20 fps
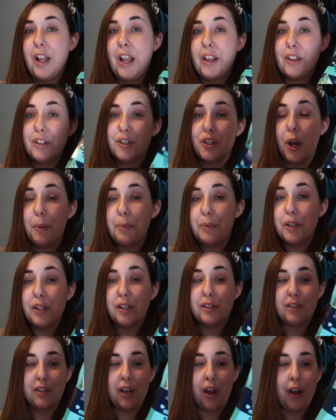like the top of the
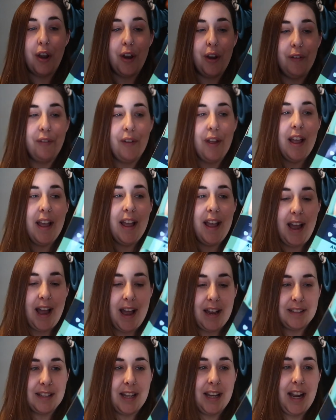stove.
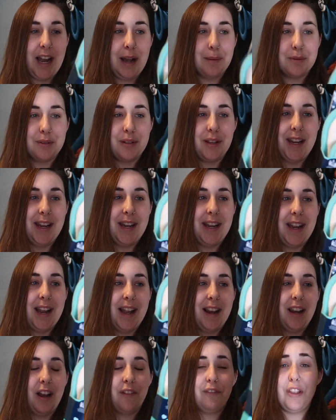And I
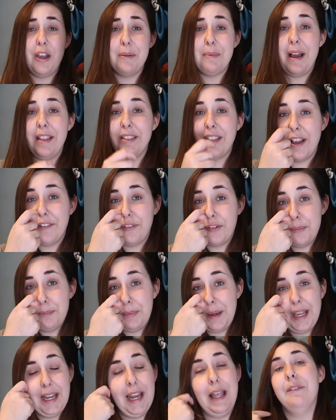absolutely love them. And they're from
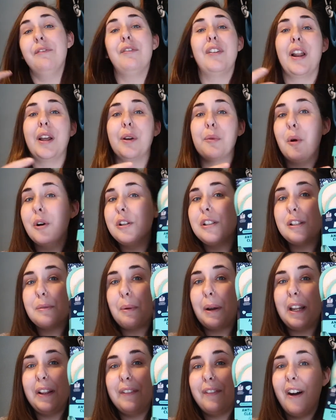B&M for like
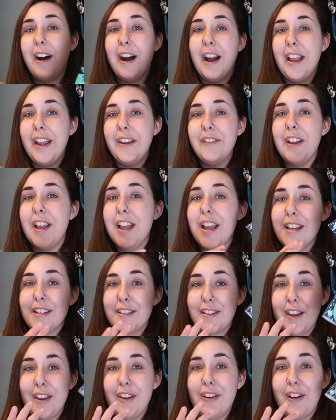$1.25.
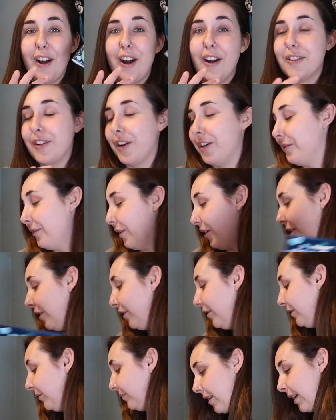So you can't go
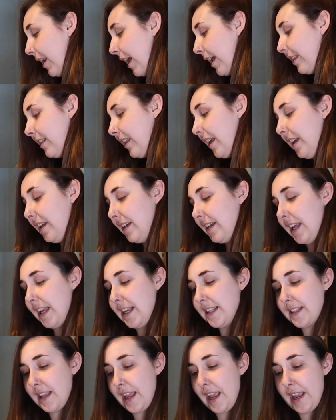wrong. The next thing
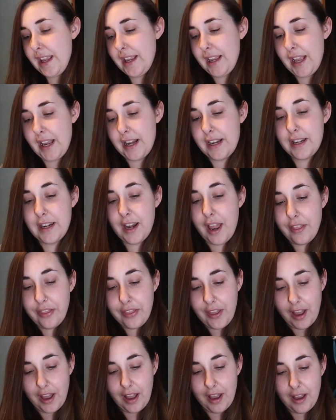is
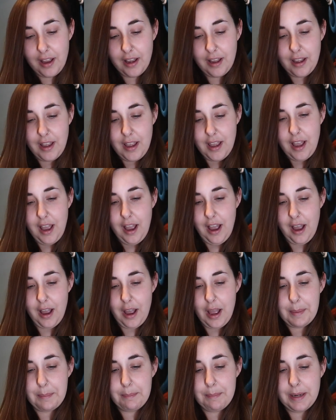another
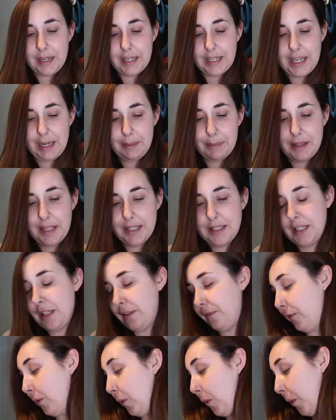minky, but this is
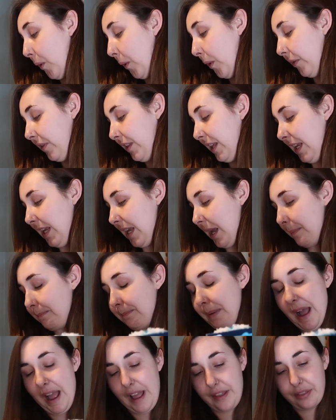for the
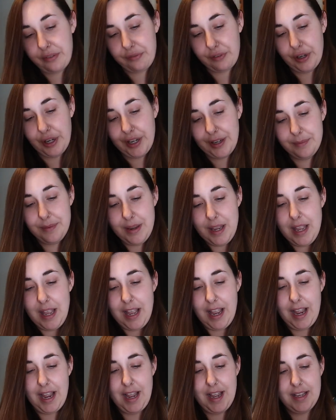bathroom.
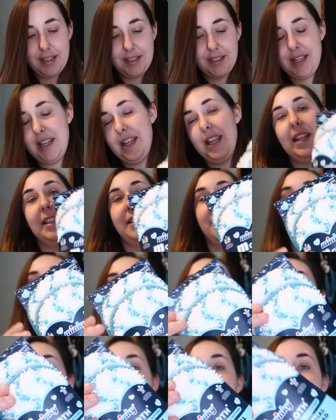And it's
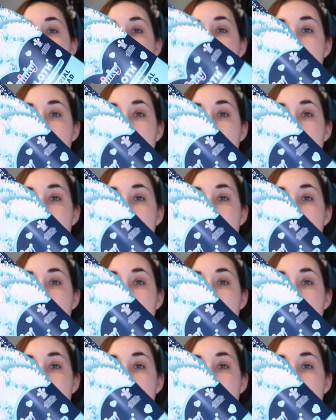got like,